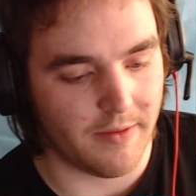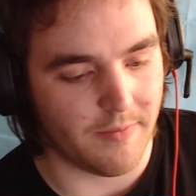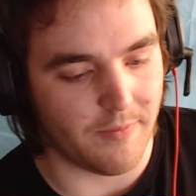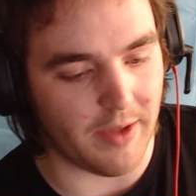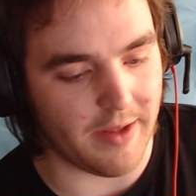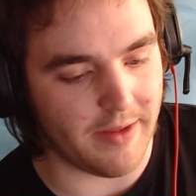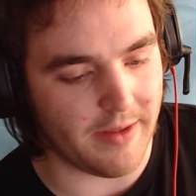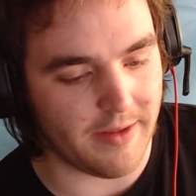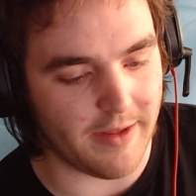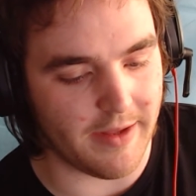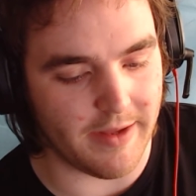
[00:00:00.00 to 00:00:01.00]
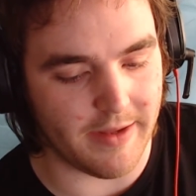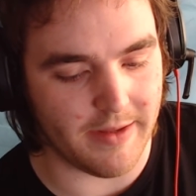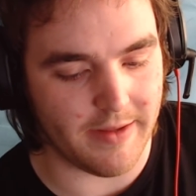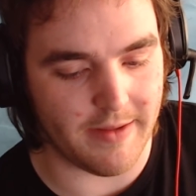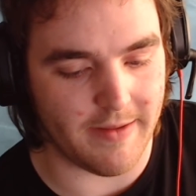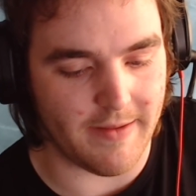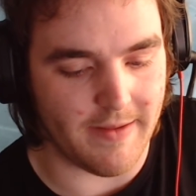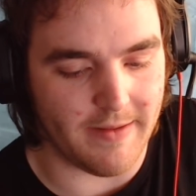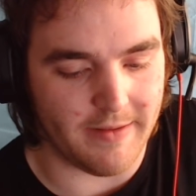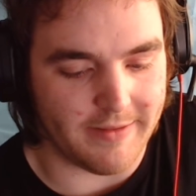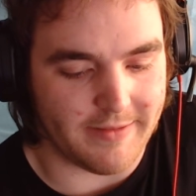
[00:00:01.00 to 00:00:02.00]
But
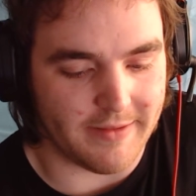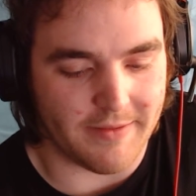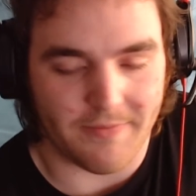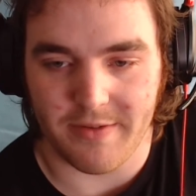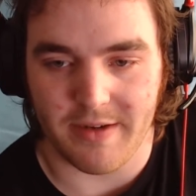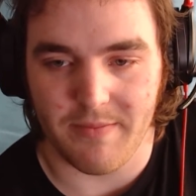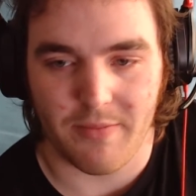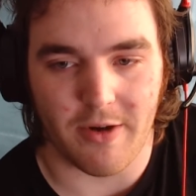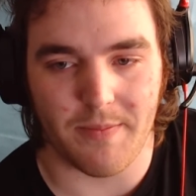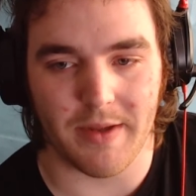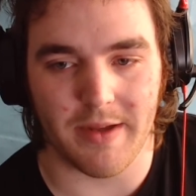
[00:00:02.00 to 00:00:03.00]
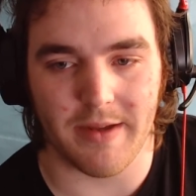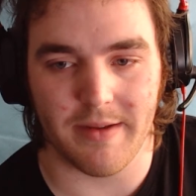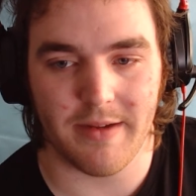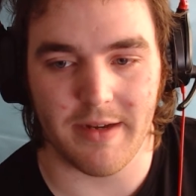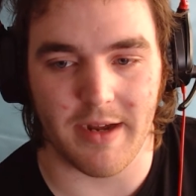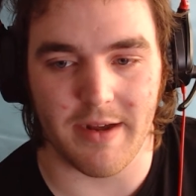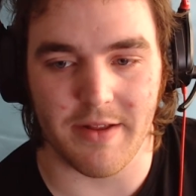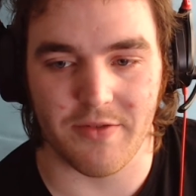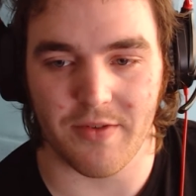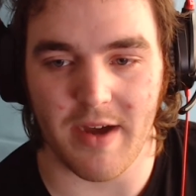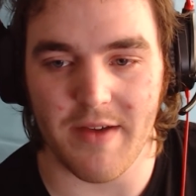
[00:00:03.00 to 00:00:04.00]
unless there's a freaking proper, the
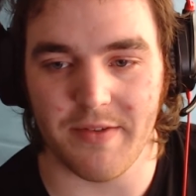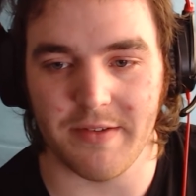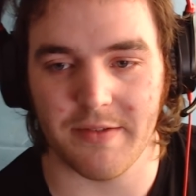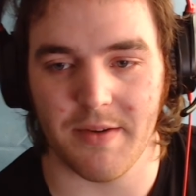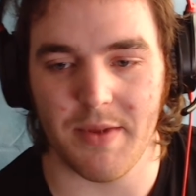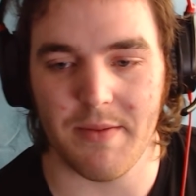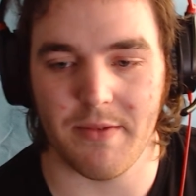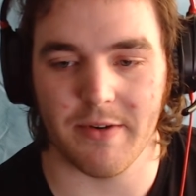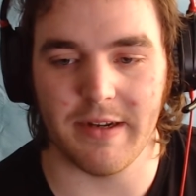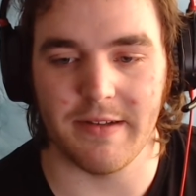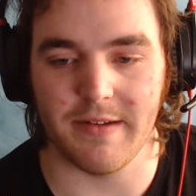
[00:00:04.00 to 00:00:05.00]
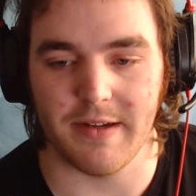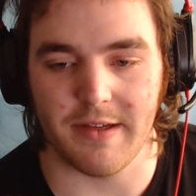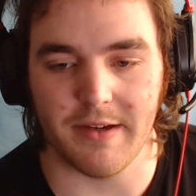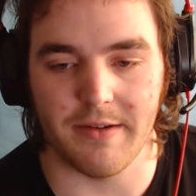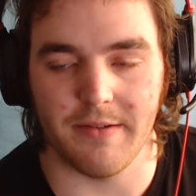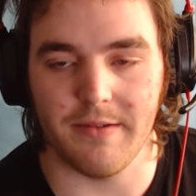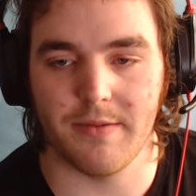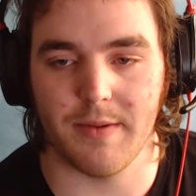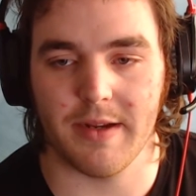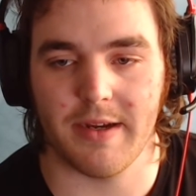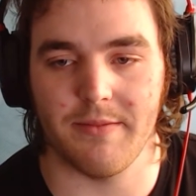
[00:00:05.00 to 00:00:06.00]
drivers are a bit more easy to use
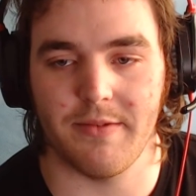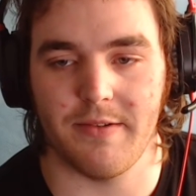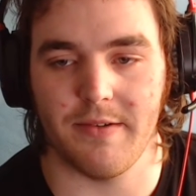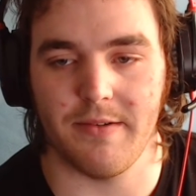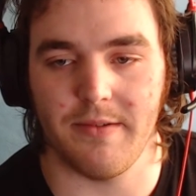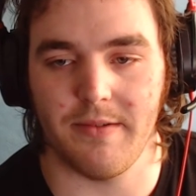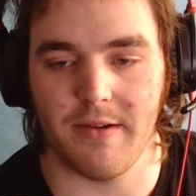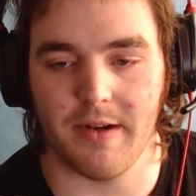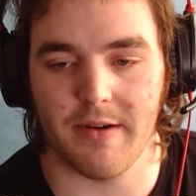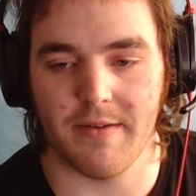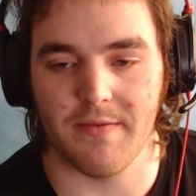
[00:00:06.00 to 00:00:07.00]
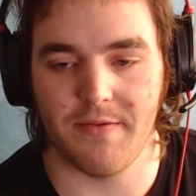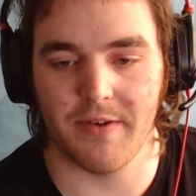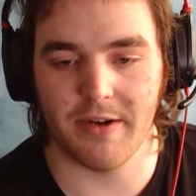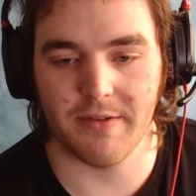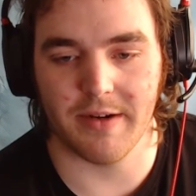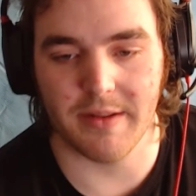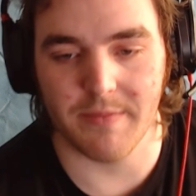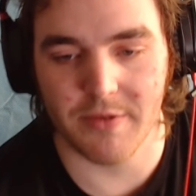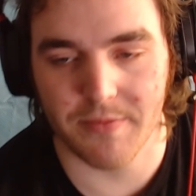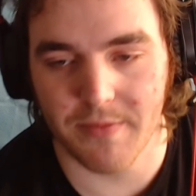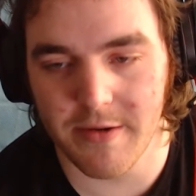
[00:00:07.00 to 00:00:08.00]
when it comes to, configuring them
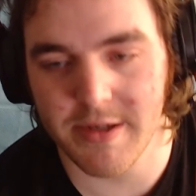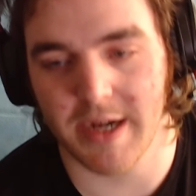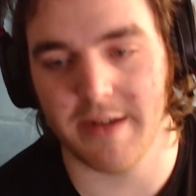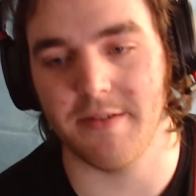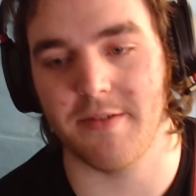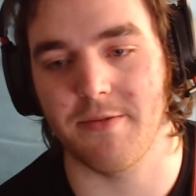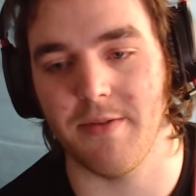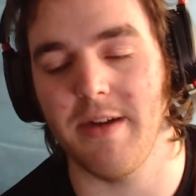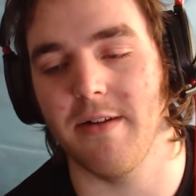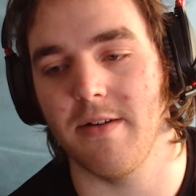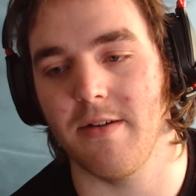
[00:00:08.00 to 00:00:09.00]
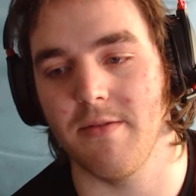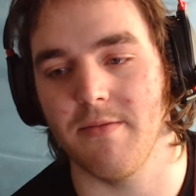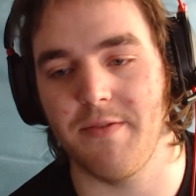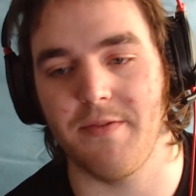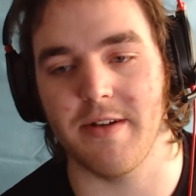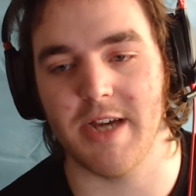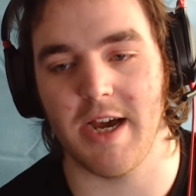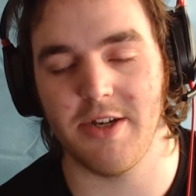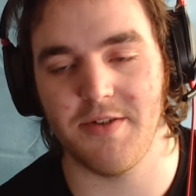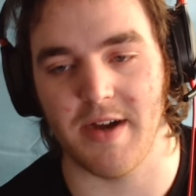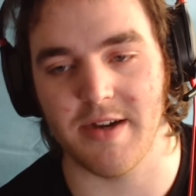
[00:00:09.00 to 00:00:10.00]
to rotate the screen along with the
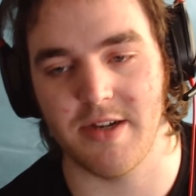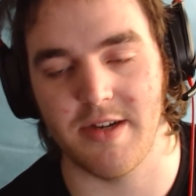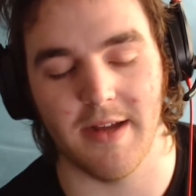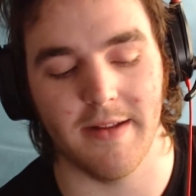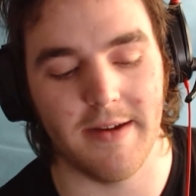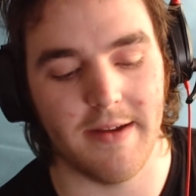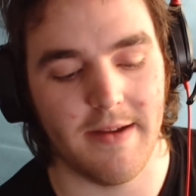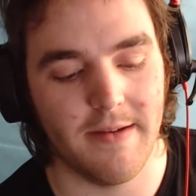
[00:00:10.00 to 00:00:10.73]
touch functionality,